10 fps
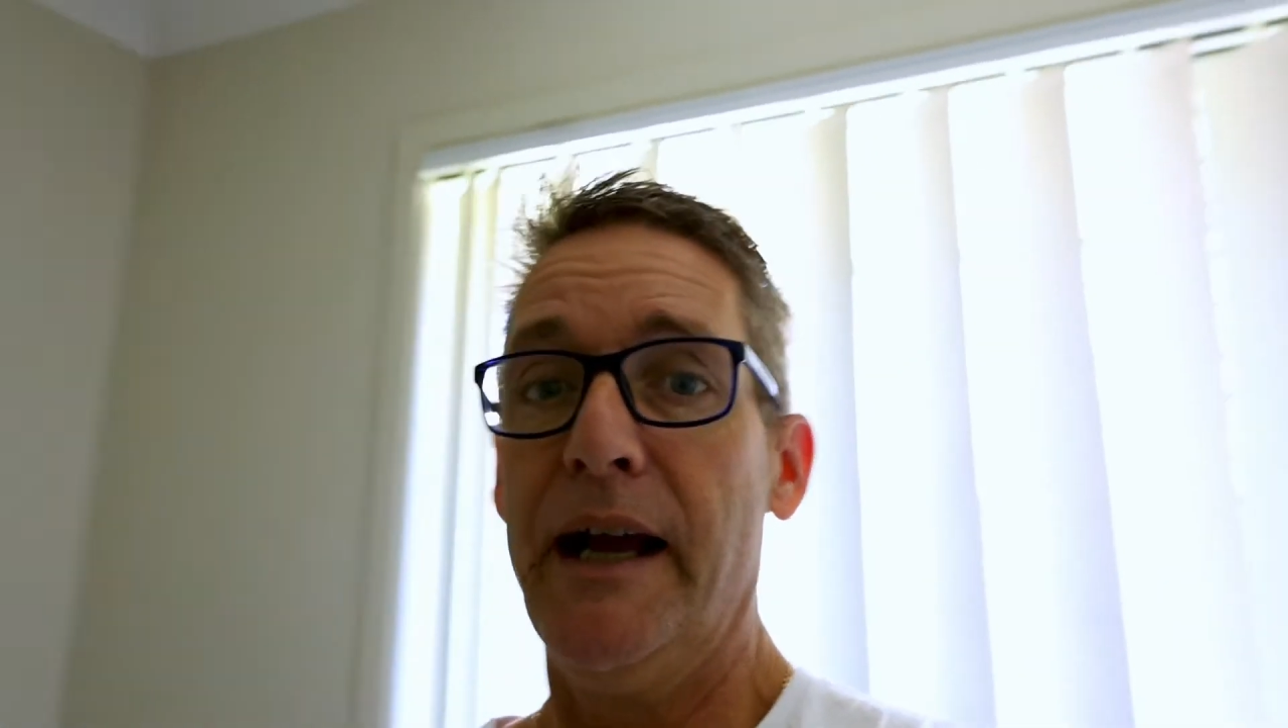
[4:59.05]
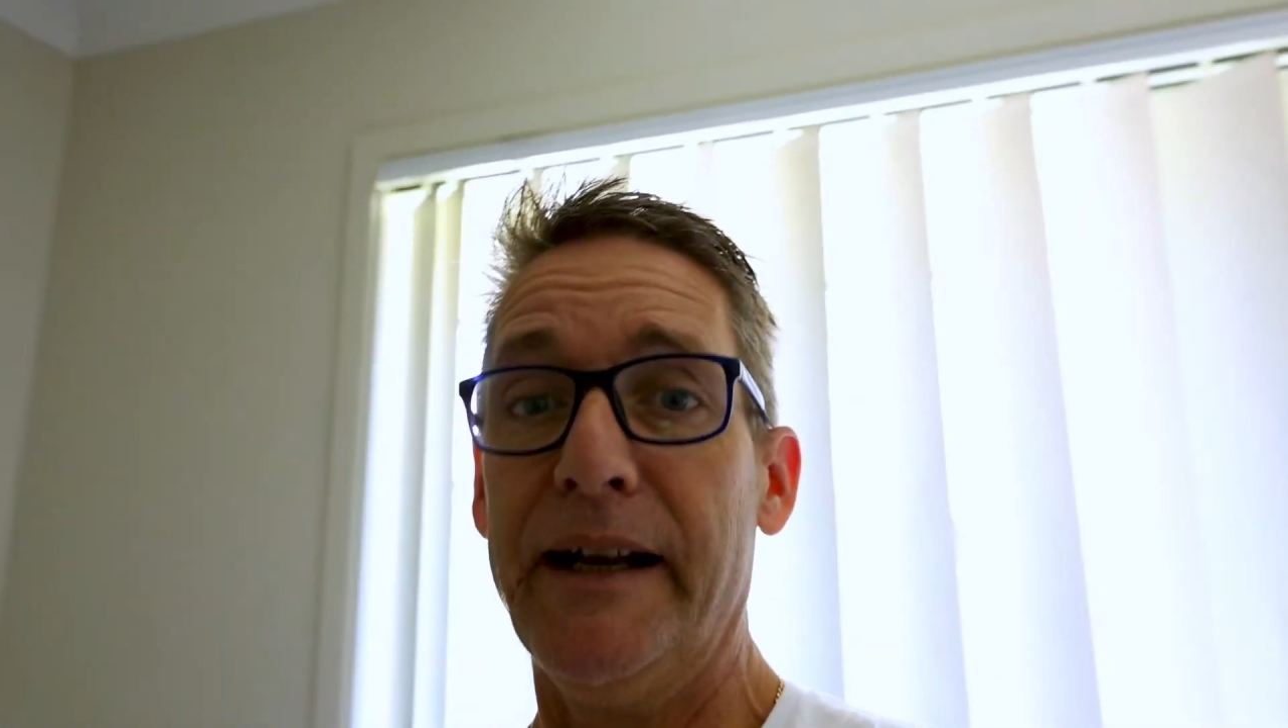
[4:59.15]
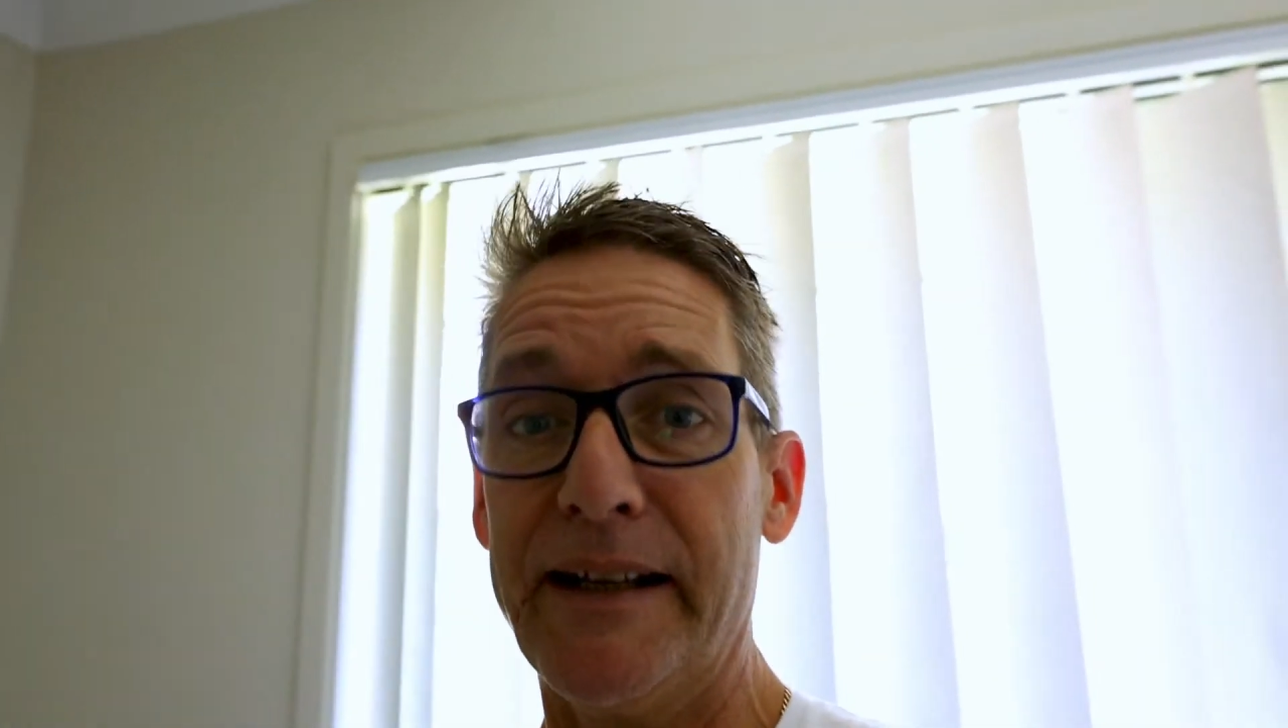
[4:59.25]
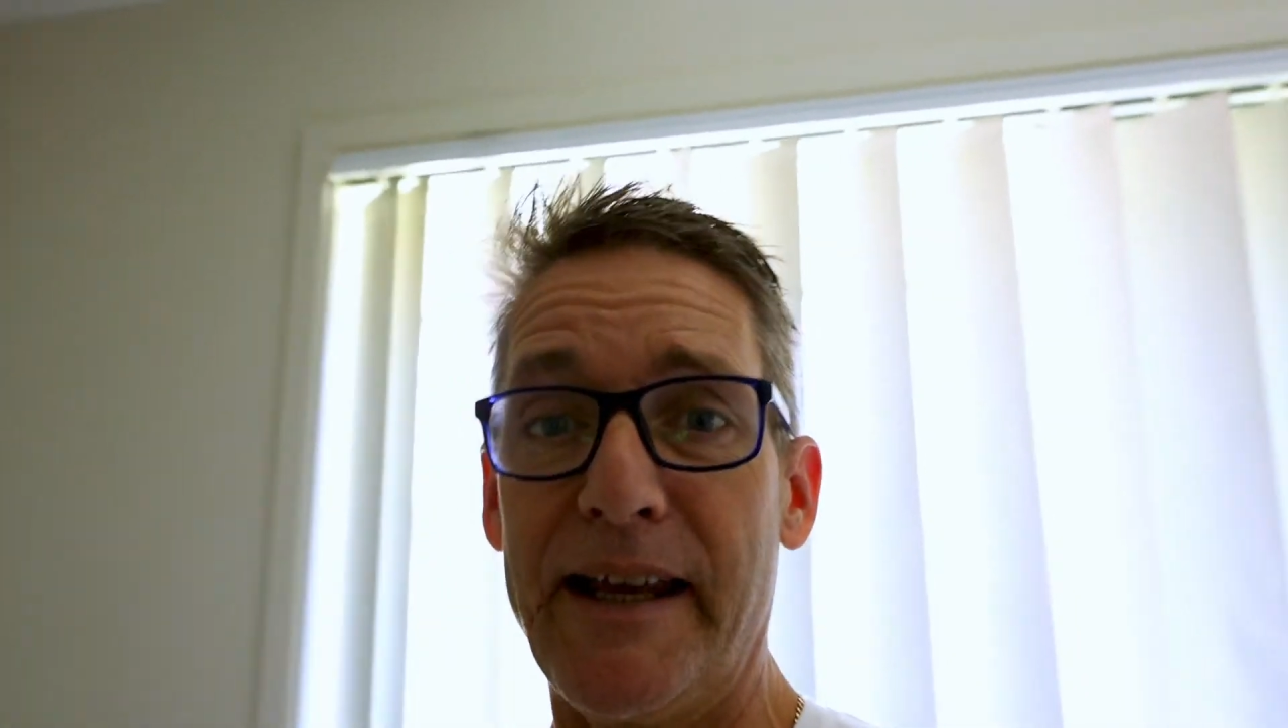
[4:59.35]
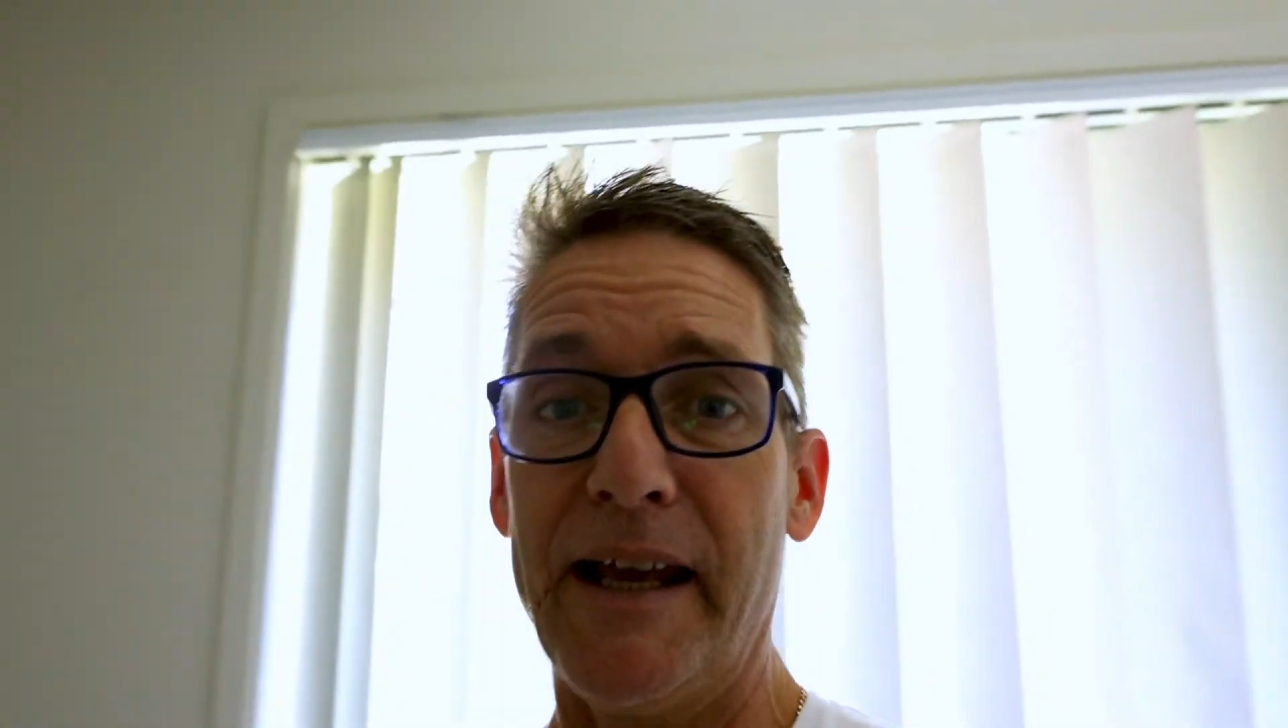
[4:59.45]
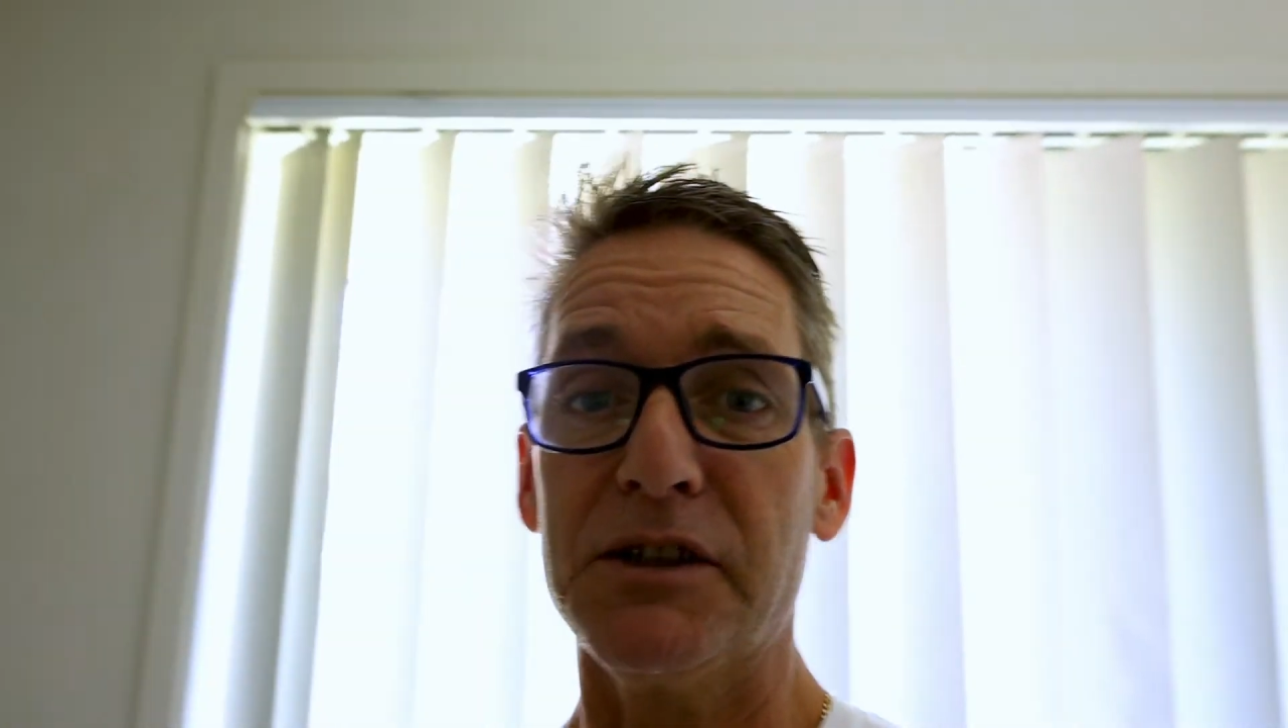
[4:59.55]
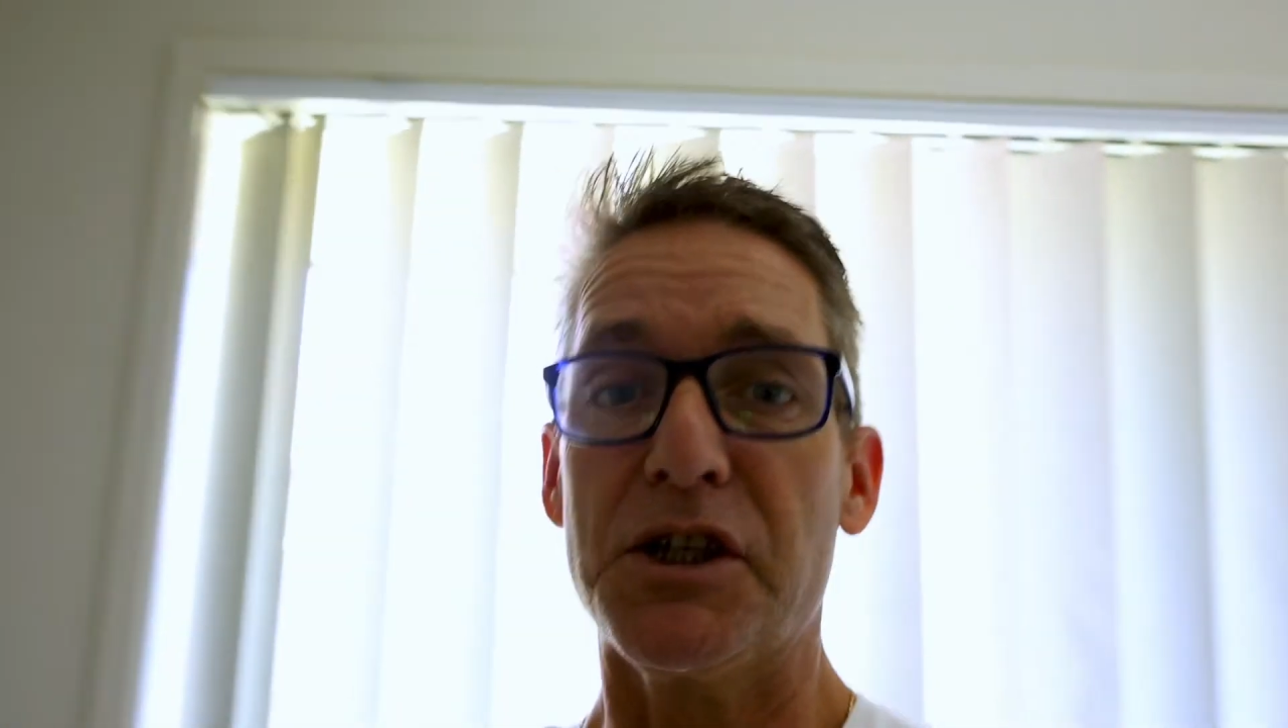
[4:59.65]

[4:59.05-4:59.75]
And it can